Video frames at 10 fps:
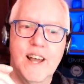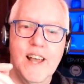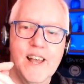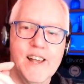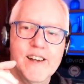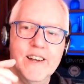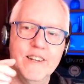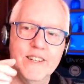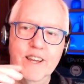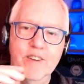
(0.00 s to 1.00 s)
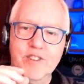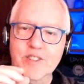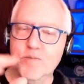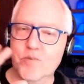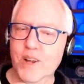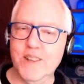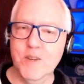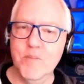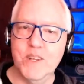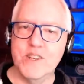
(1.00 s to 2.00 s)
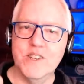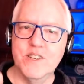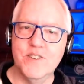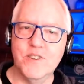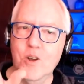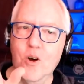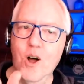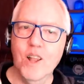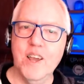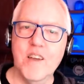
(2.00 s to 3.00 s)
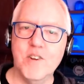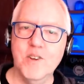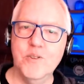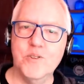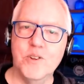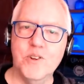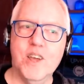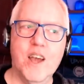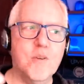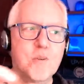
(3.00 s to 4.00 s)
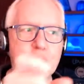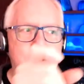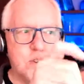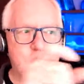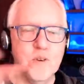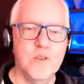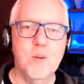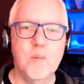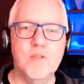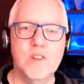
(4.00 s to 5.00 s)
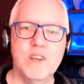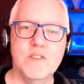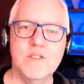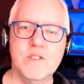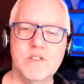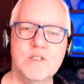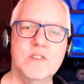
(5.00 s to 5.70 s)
And he said, frankly, Mitch, he said, all I ever used to look at was the total number of leads.